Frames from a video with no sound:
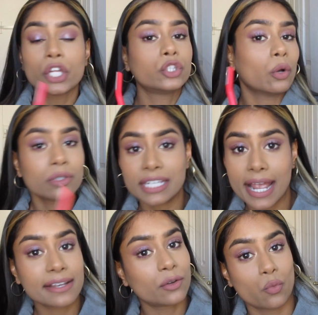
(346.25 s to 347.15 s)
Don't say
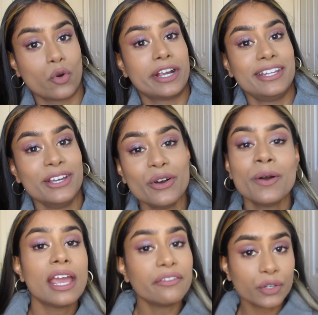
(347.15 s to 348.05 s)
I didn't warn you.
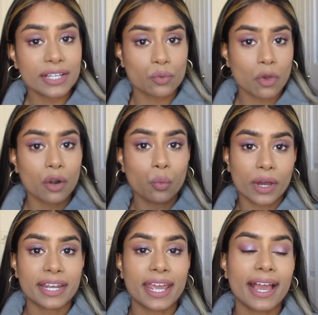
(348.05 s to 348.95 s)
If you guys want,
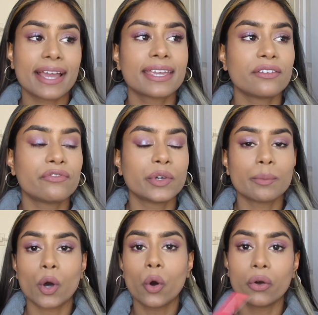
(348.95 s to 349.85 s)
one day I can
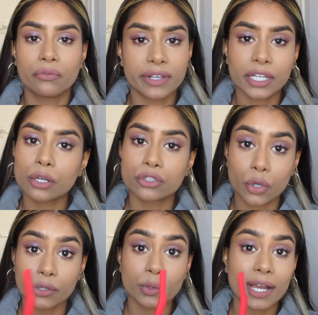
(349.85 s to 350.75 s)
film a whole video
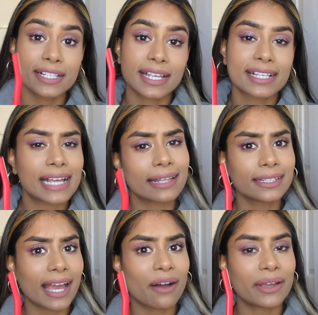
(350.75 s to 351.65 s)
showing you guys
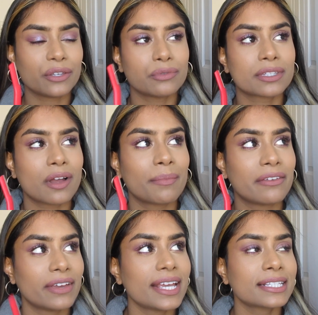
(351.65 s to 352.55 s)
exactly how I use this on my
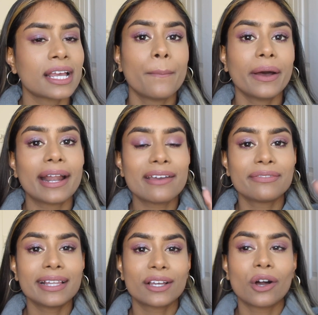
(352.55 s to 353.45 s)
face, but I
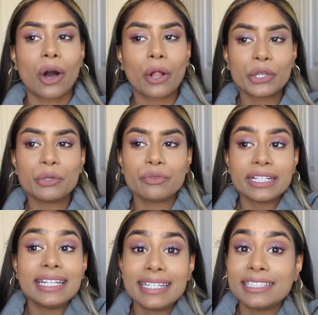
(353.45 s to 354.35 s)
feel like all you
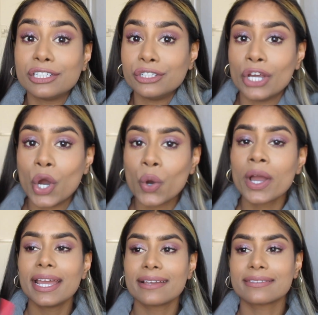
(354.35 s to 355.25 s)
really need to know
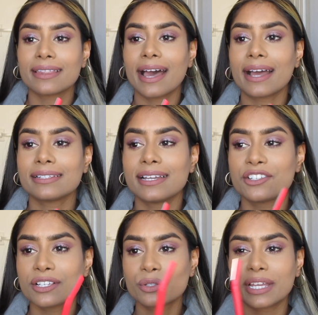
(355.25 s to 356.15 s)
is that it
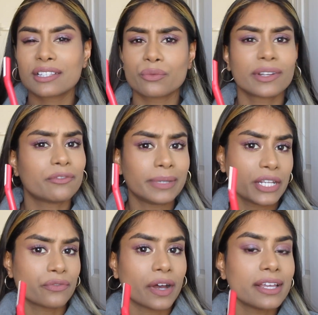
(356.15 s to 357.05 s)
just gets rid of
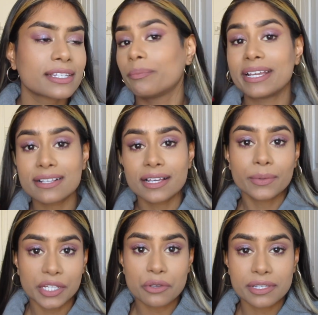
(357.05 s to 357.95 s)
peach fuzz. Basically,
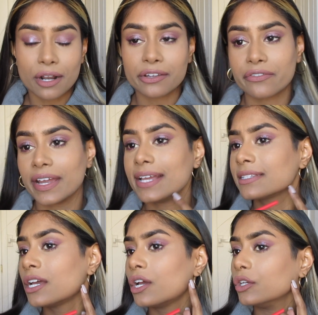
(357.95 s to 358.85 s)
when you use it on your face,
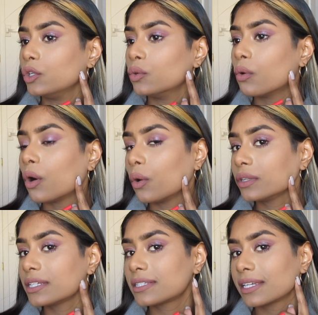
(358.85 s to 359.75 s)
you hold
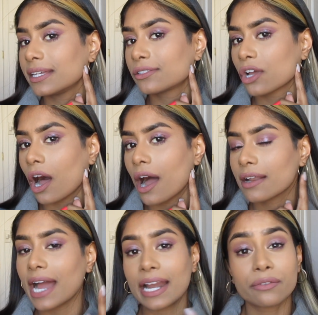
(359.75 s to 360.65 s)
the skin taut,
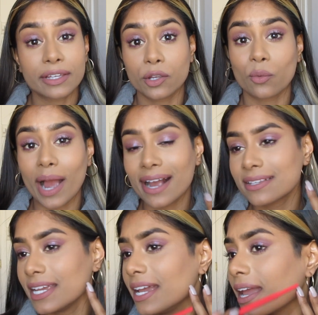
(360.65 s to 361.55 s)
kind of like you're
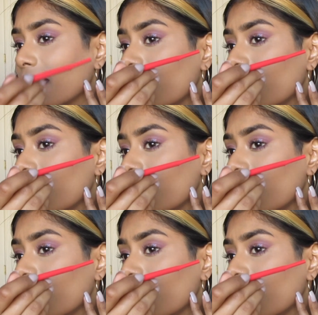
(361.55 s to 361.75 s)
waxing,